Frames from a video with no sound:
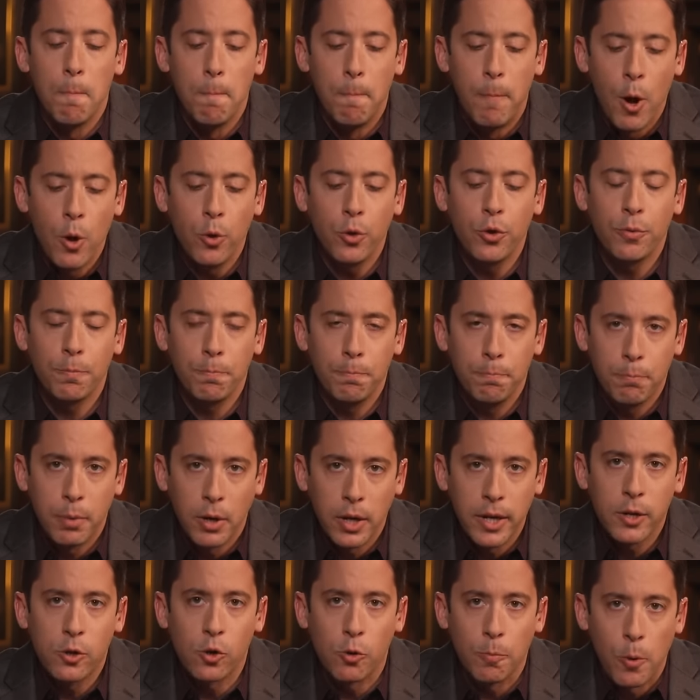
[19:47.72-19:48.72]
both
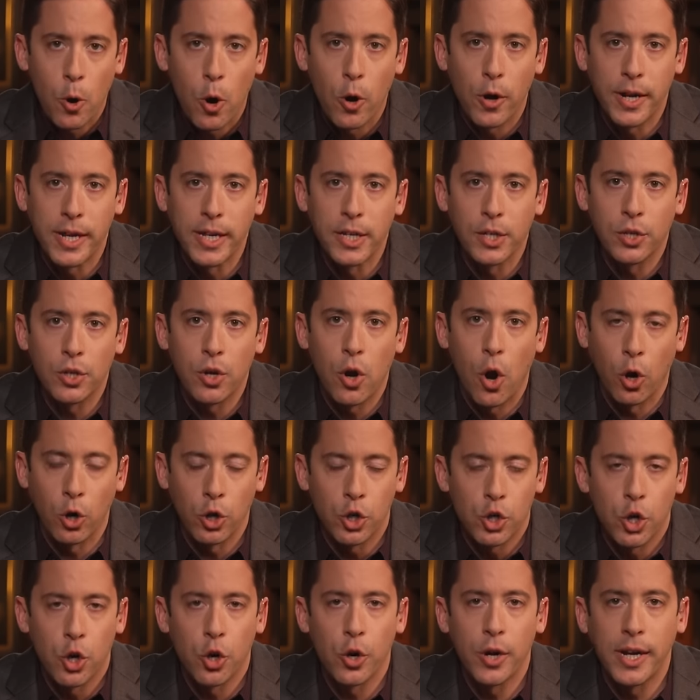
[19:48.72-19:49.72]
political parties are
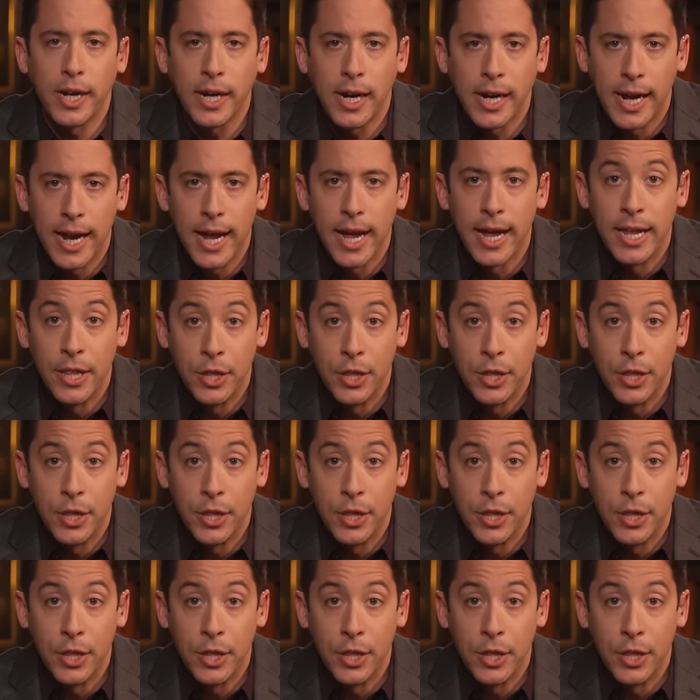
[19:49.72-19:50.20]
turning against,